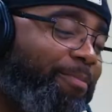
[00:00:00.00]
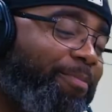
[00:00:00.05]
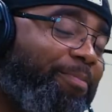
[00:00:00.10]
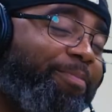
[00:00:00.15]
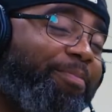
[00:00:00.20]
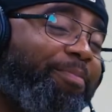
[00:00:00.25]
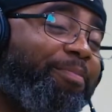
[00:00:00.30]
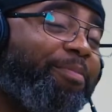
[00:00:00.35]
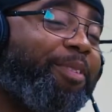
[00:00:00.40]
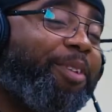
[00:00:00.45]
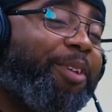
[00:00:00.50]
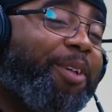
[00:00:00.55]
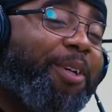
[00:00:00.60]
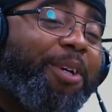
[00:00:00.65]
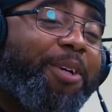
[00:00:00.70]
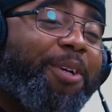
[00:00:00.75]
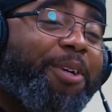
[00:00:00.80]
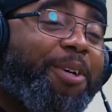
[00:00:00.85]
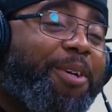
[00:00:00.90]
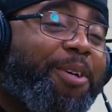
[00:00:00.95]
be in the car
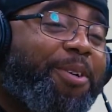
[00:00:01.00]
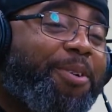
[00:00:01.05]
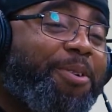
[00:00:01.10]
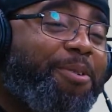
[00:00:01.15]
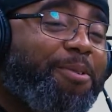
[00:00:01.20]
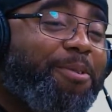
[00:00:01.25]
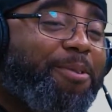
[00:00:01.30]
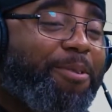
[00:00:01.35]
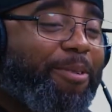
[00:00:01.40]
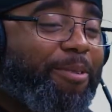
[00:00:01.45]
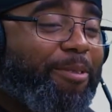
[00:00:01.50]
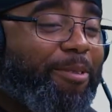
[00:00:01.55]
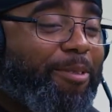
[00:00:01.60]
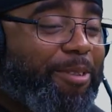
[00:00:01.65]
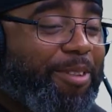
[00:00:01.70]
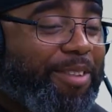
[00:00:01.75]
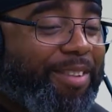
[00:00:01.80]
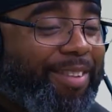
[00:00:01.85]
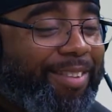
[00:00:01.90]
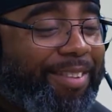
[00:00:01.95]
with you. Ooh.
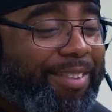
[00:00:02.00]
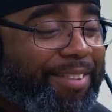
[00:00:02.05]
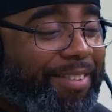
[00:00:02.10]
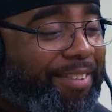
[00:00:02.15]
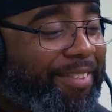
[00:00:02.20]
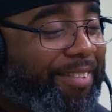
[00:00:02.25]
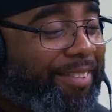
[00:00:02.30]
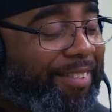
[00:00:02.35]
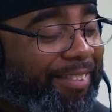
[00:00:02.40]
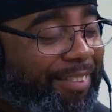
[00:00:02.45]
Have you ever had to put